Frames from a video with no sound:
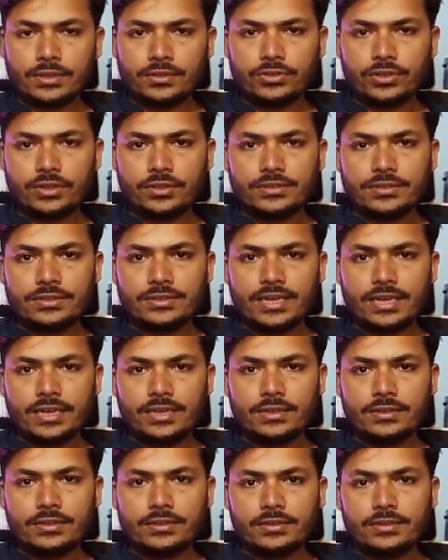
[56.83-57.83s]
just
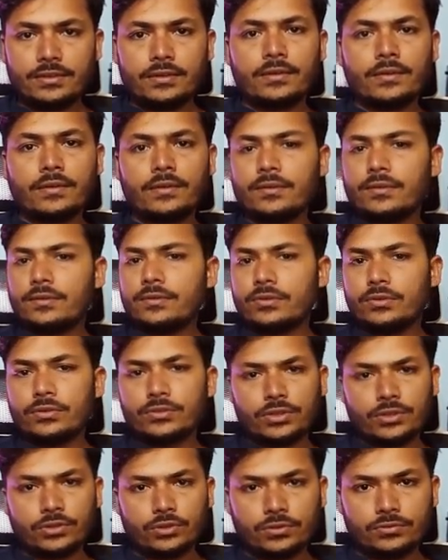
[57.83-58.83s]
seconds. To
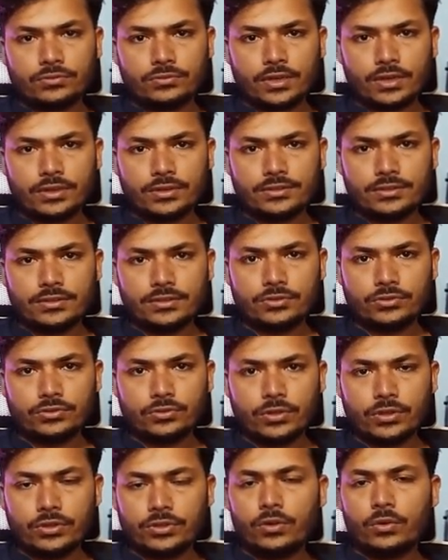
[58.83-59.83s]
see your funds,
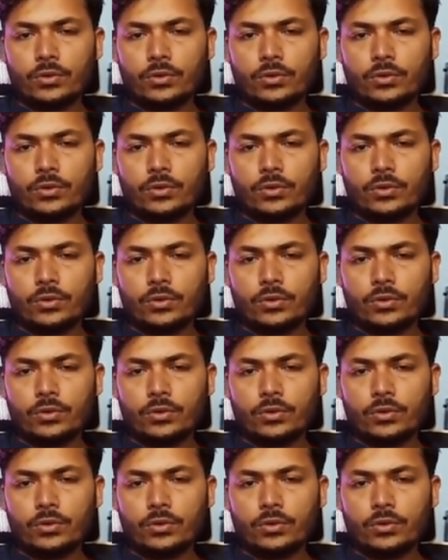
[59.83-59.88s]
switch your